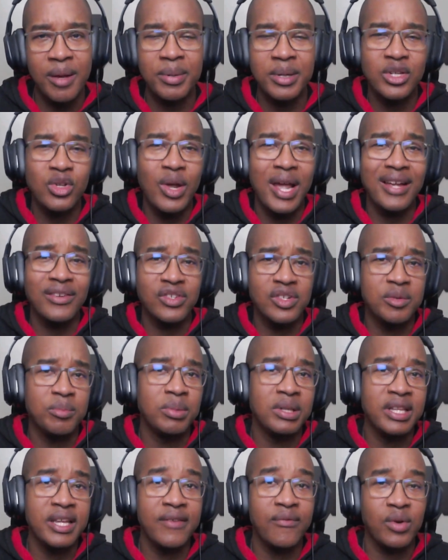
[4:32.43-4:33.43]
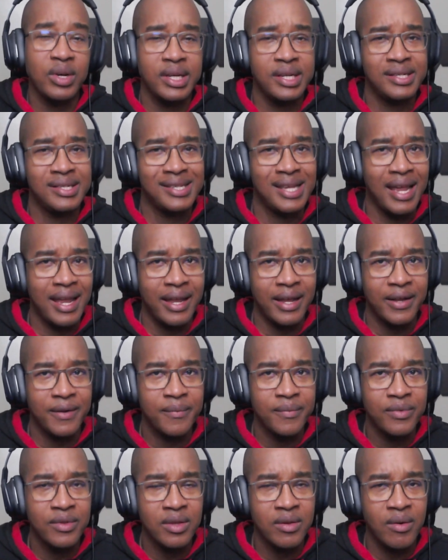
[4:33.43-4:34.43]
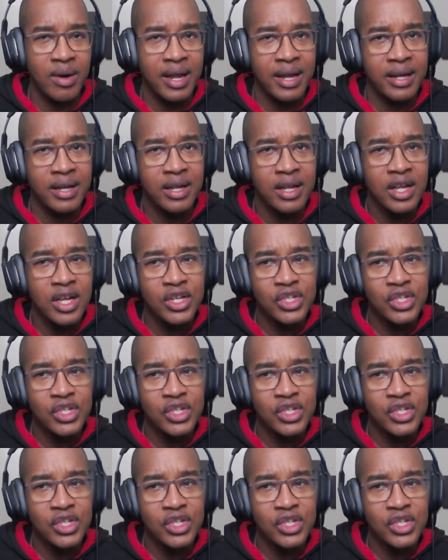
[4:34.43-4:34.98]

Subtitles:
But do you actually believe what he's saying, right?